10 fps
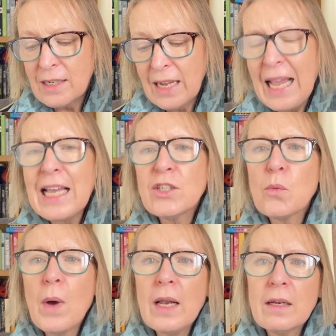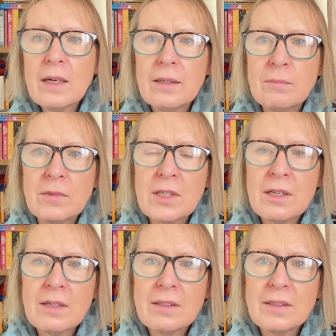he is welcomed
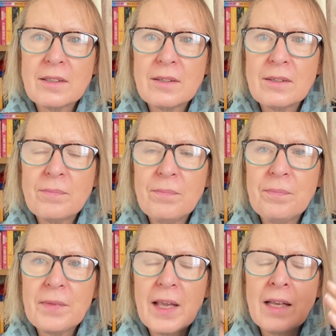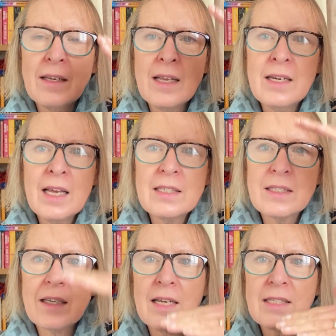in, in
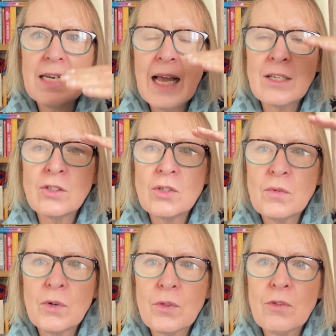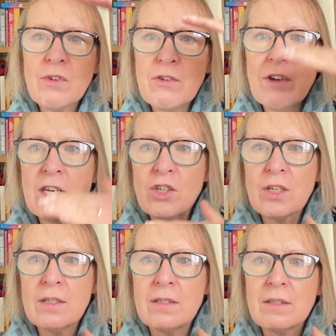his, his land. You've got three
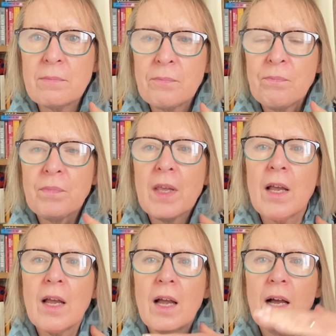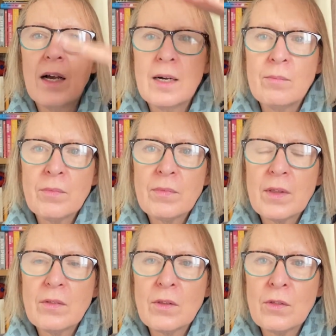reaches. Um,
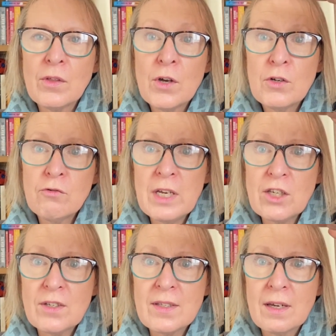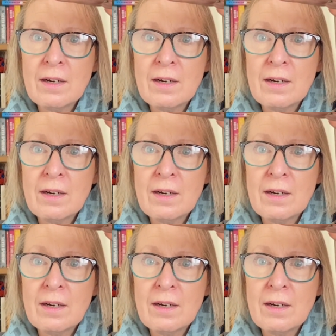the third reach is the